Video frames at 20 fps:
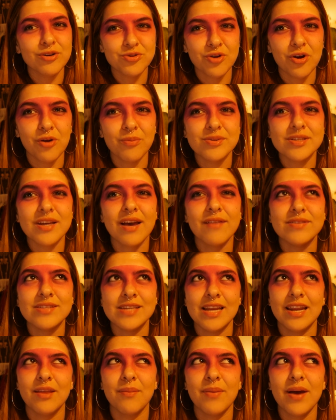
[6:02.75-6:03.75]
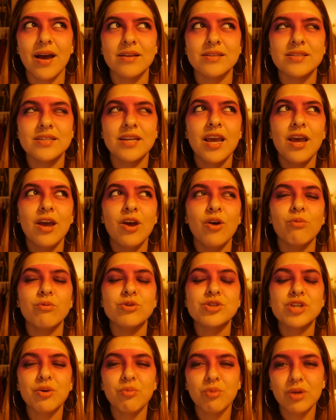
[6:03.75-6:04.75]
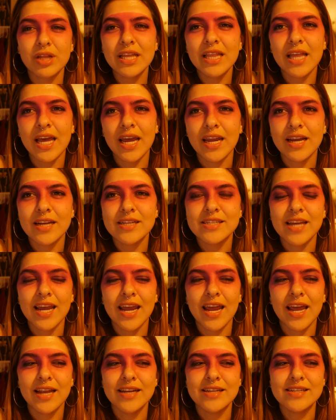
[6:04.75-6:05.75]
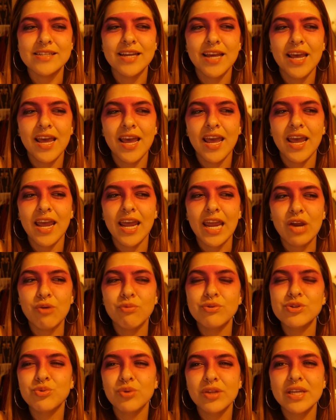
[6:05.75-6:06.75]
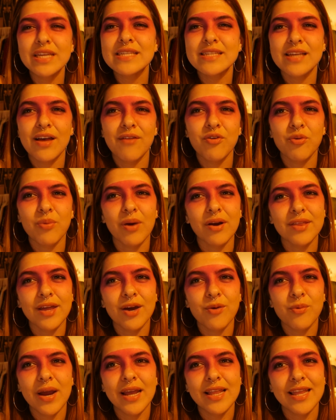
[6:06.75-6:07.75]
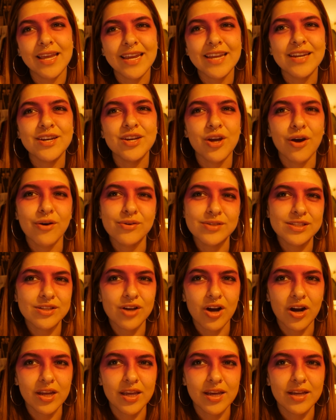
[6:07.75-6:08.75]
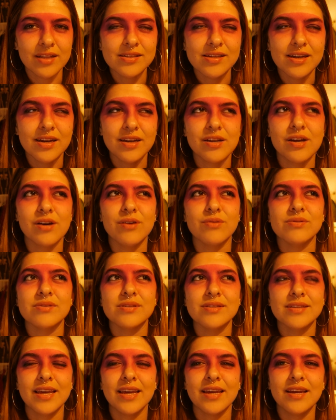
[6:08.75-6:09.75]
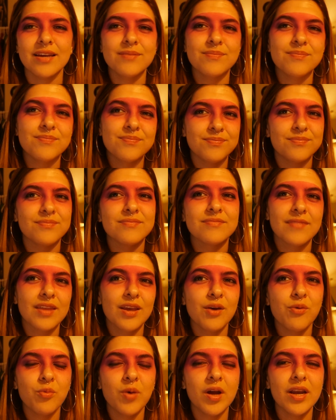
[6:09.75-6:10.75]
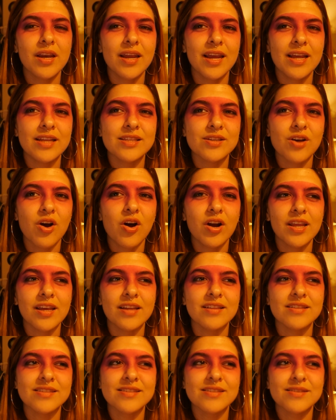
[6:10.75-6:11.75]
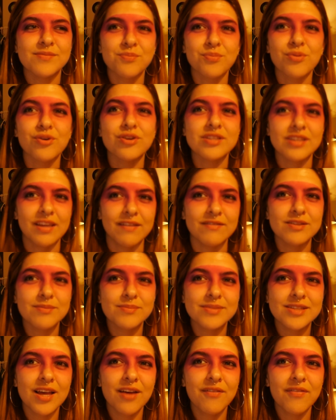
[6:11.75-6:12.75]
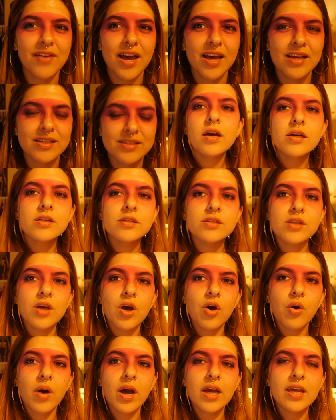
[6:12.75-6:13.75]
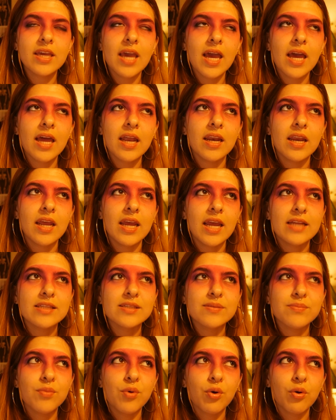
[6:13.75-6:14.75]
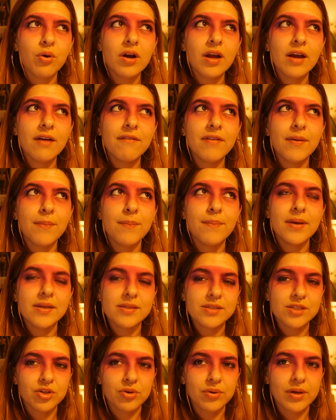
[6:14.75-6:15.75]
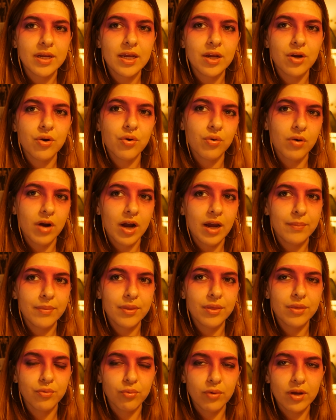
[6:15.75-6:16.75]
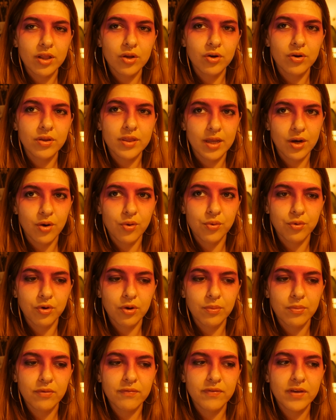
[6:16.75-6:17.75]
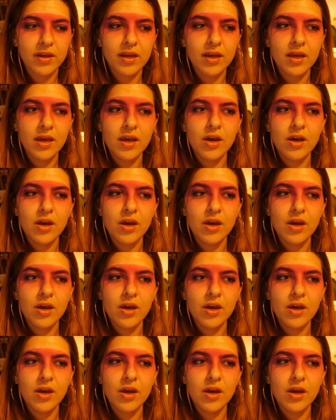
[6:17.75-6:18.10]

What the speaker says: tropes I've seen in the past, which I really liked. And it was really self-aware that way. Like, it knows its audience and it knows like what its audience perceives themselves as. So again, it's more of a mystery crime thriller than a horror movie,